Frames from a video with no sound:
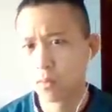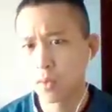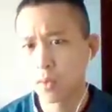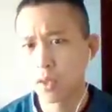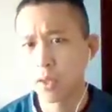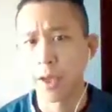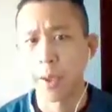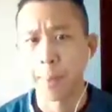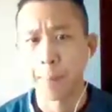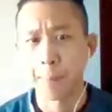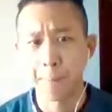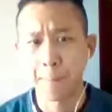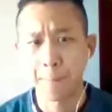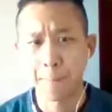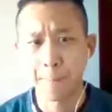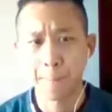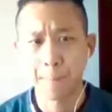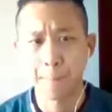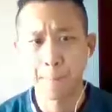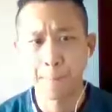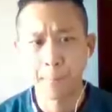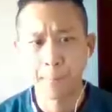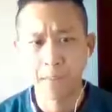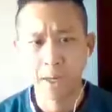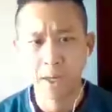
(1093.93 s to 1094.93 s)
Yeah.
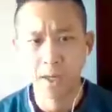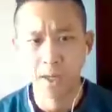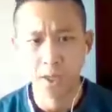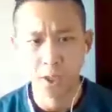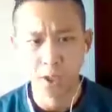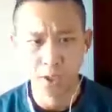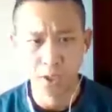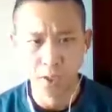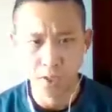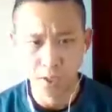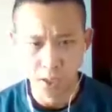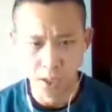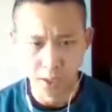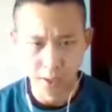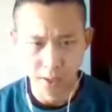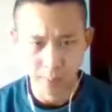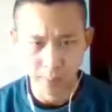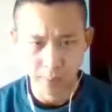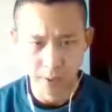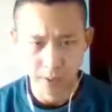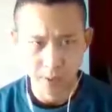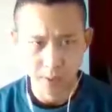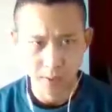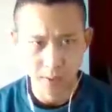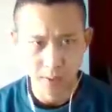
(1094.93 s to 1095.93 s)
My connection's not the
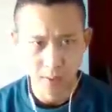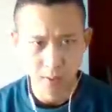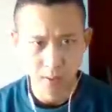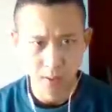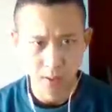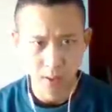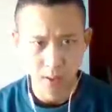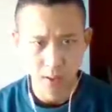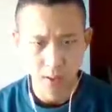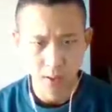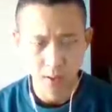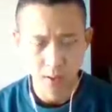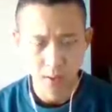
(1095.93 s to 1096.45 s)
best. Yeah.